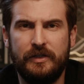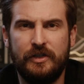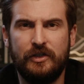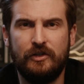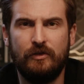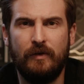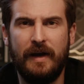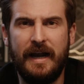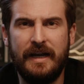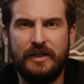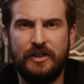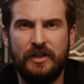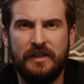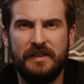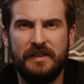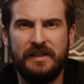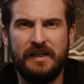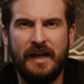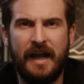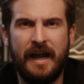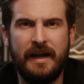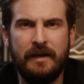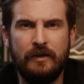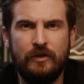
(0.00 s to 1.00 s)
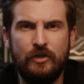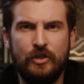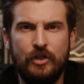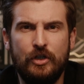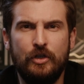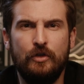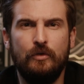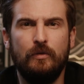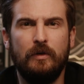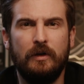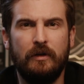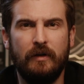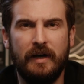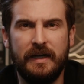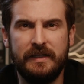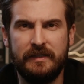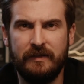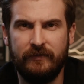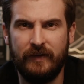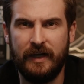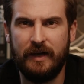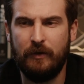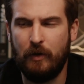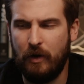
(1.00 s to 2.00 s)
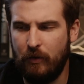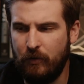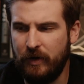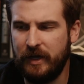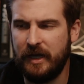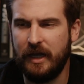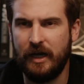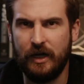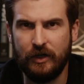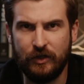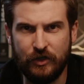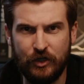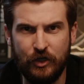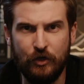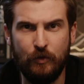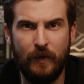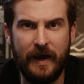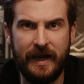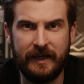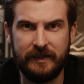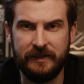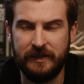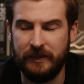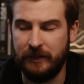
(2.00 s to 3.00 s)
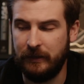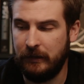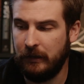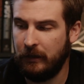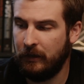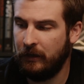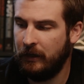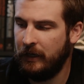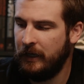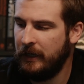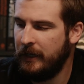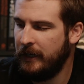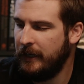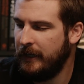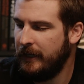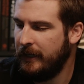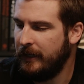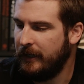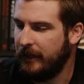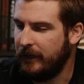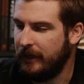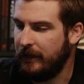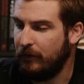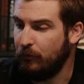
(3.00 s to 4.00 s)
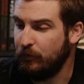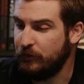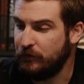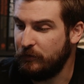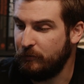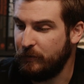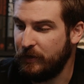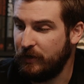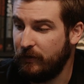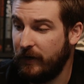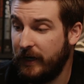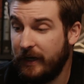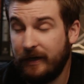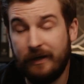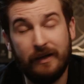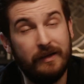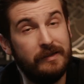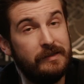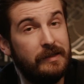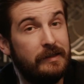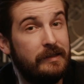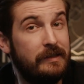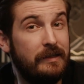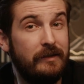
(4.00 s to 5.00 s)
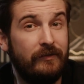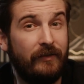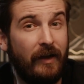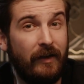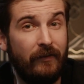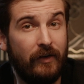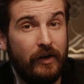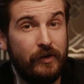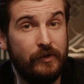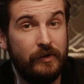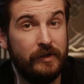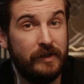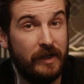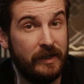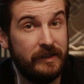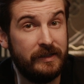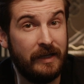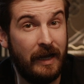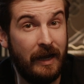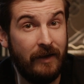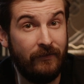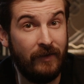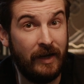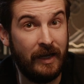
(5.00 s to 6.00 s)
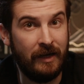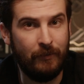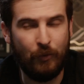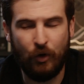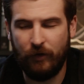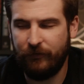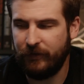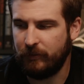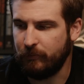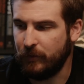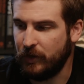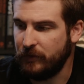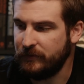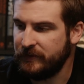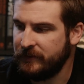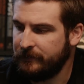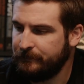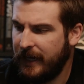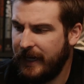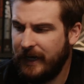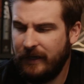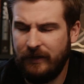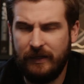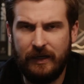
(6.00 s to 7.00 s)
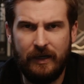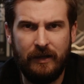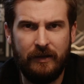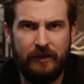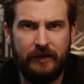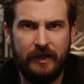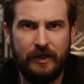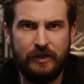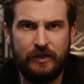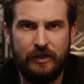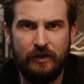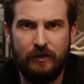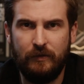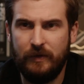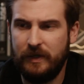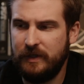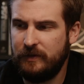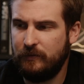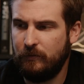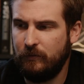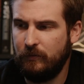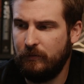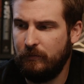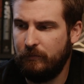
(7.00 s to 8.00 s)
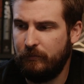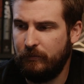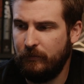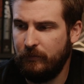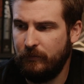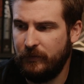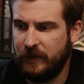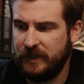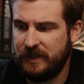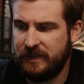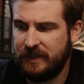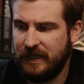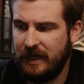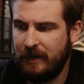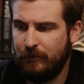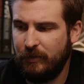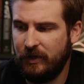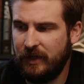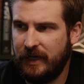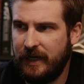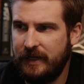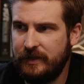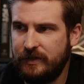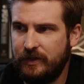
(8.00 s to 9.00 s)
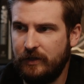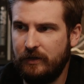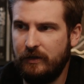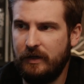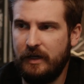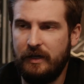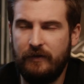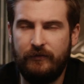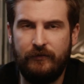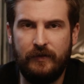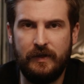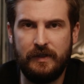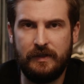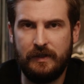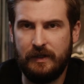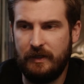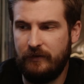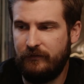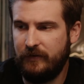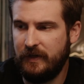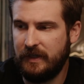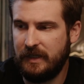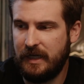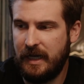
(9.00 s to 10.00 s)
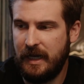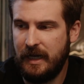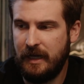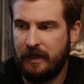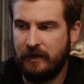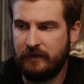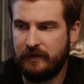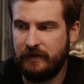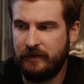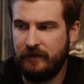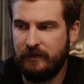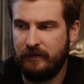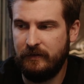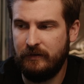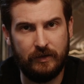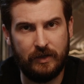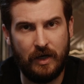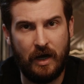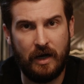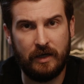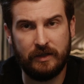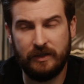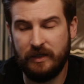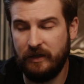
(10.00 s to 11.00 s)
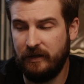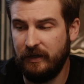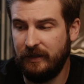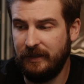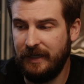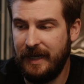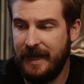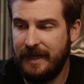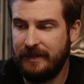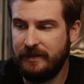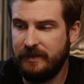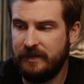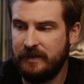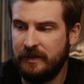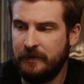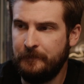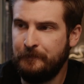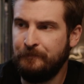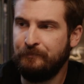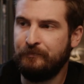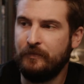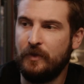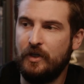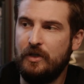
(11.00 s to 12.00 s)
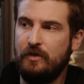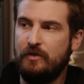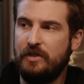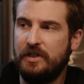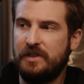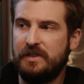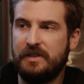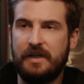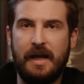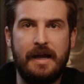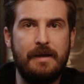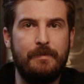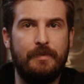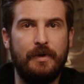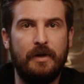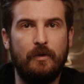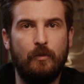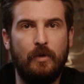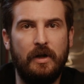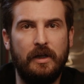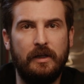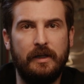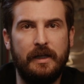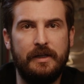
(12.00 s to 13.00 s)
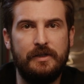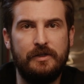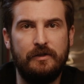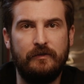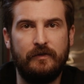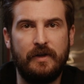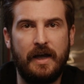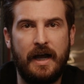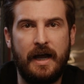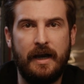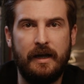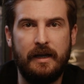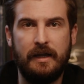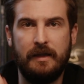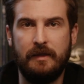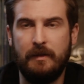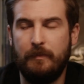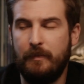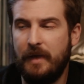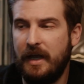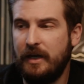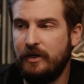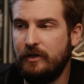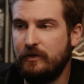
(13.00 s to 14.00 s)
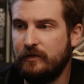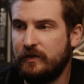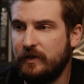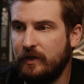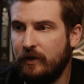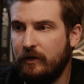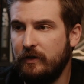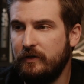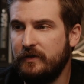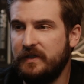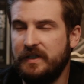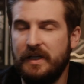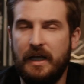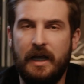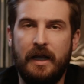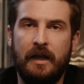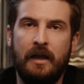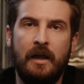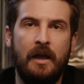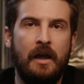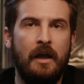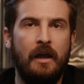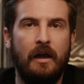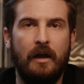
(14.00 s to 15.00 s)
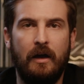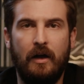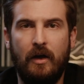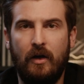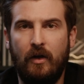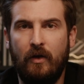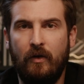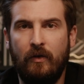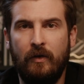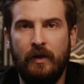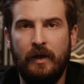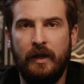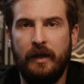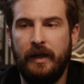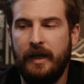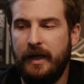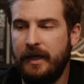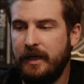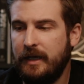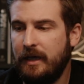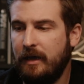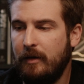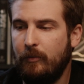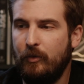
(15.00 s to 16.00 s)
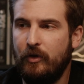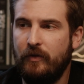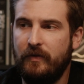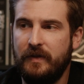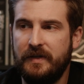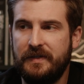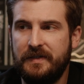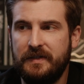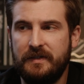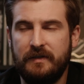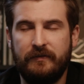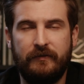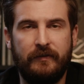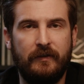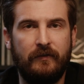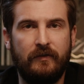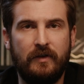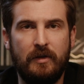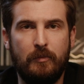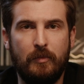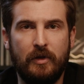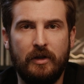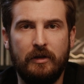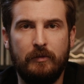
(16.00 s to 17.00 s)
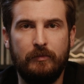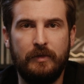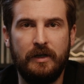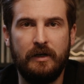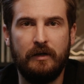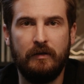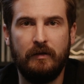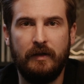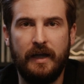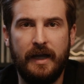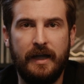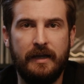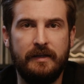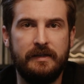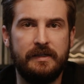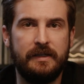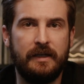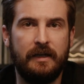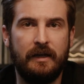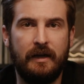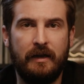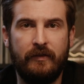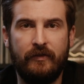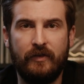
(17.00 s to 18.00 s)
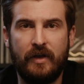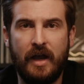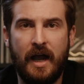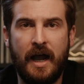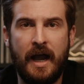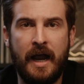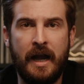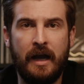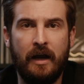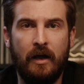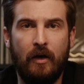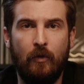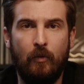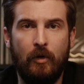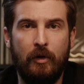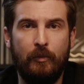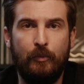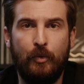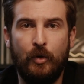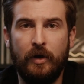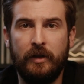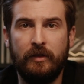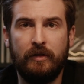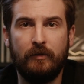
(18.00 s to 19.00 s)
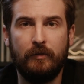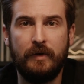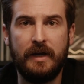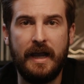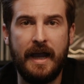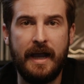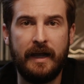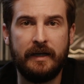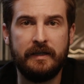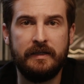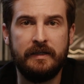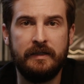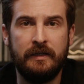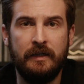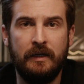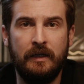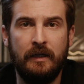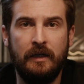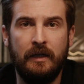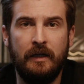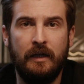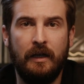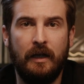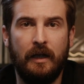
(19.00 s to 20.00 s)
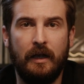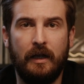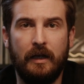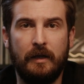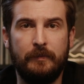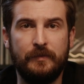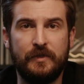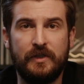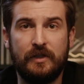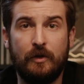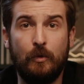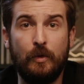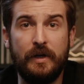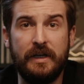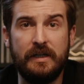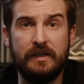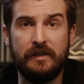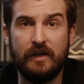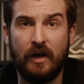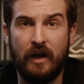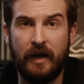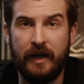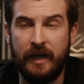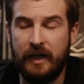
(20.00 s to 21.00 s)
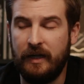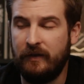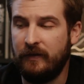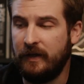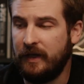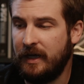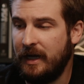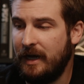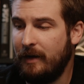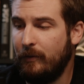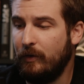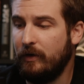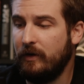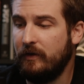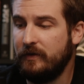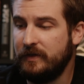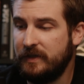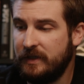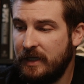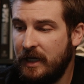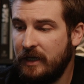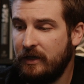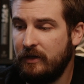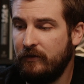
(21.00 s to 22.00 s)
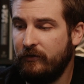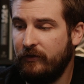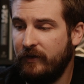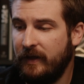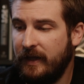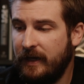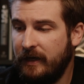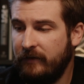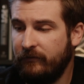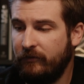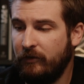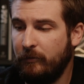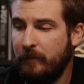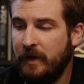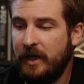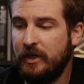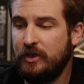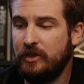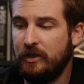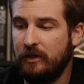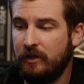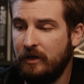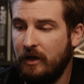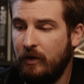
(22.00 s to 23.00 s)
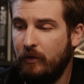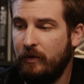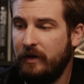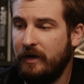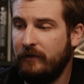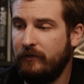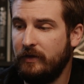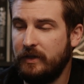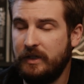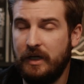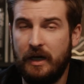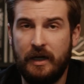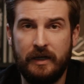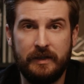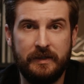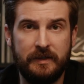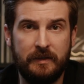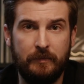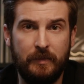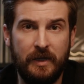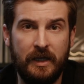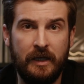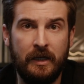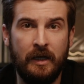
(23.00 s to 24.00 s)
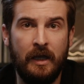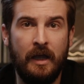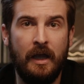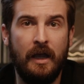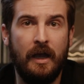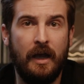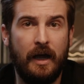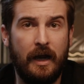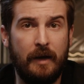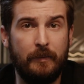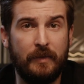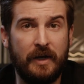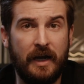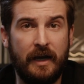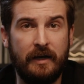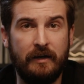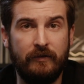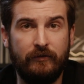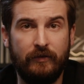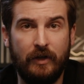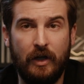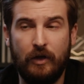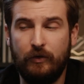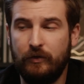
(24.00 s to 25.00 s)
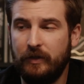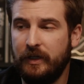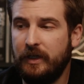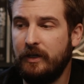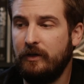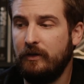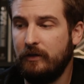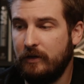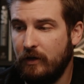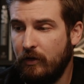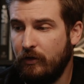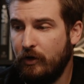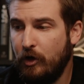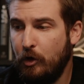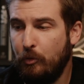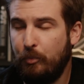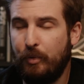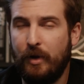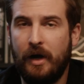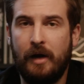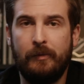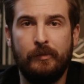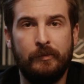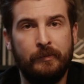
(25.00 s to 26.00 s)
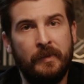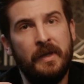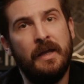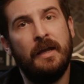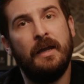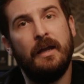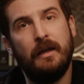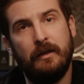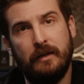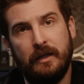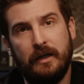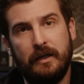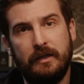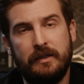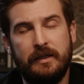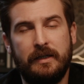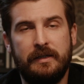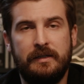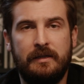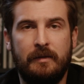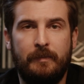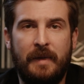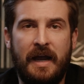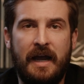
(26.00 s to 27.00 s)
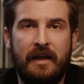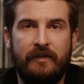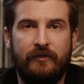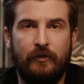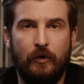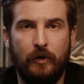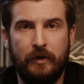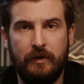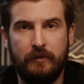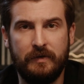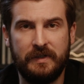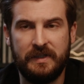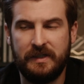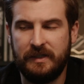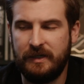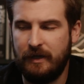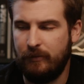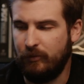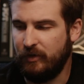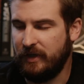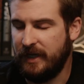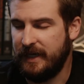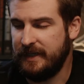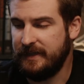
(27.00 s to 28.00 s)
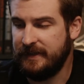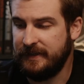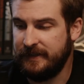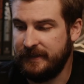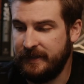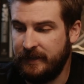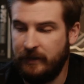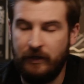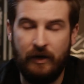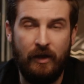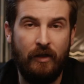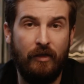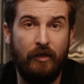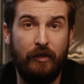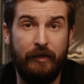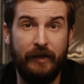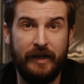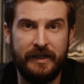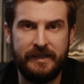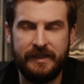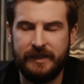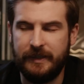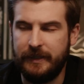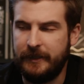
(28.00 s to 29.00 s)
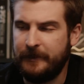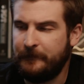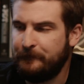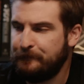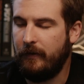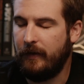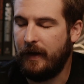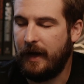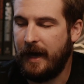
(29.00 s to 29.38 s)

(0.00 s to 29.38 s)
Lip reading: stretch, it's not too aggressive. I want to get a 2X in here, which would be great because the C500 does have anamorphic modes. And the other thing too is the stabilizer, if it can't talk to the lens, you just type in what lens you've got in the menu. So you say, oh, hey camera, this is a 50mm lens and I've got a 1.3X squeeze on it, and the camera goes, thank you for that information, no one ever talks to me, I'm kind of lonely, and you go, no problem, and then it does the math for you and stabilizes it thusly.